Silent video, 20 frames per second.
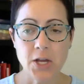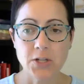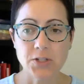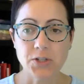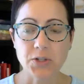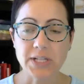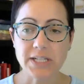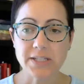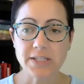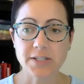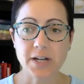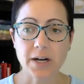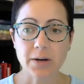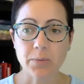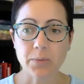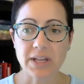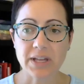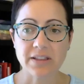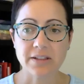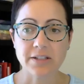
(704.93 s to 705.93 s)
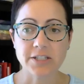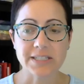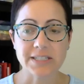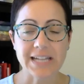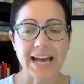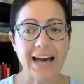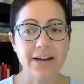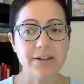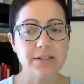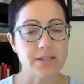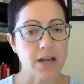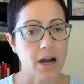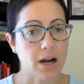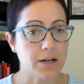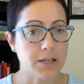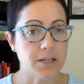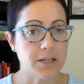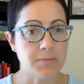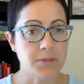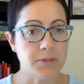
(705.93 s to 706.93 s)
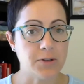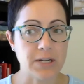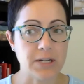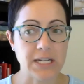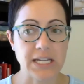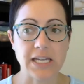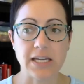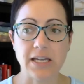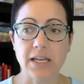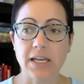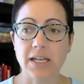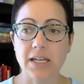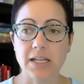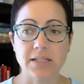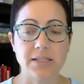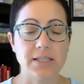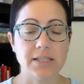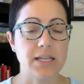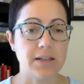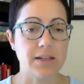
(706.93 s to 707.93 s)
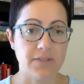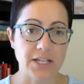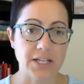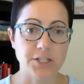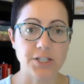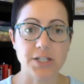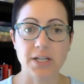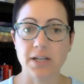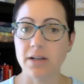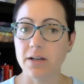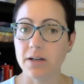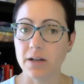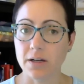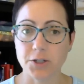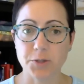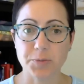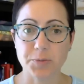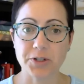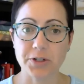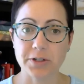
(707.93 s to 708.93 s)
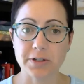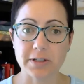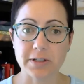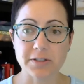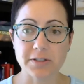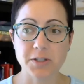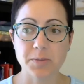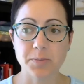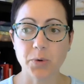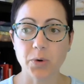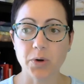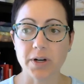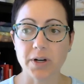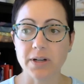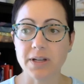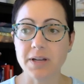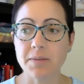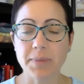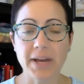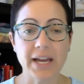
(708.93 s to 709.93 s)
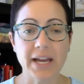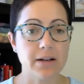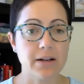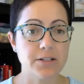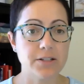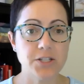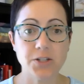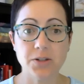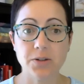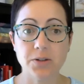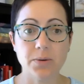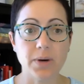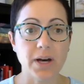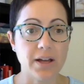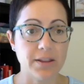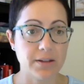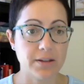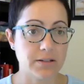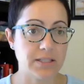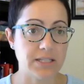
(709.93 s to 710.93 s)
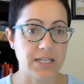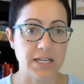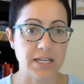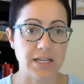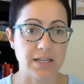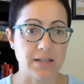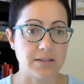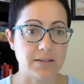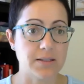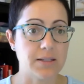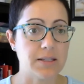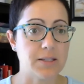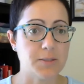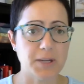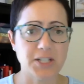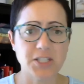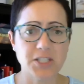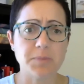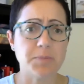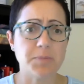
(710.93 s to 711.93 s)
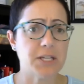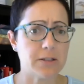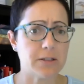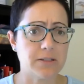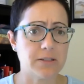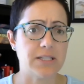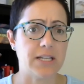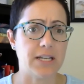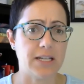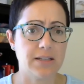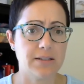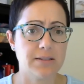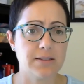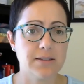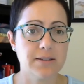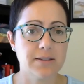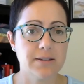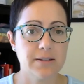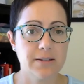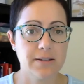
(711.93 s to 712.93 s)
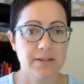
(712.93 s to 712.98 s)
So let's start with just how does our community in its innovation and entrepreneurial support compare to other cities, especially peer cities?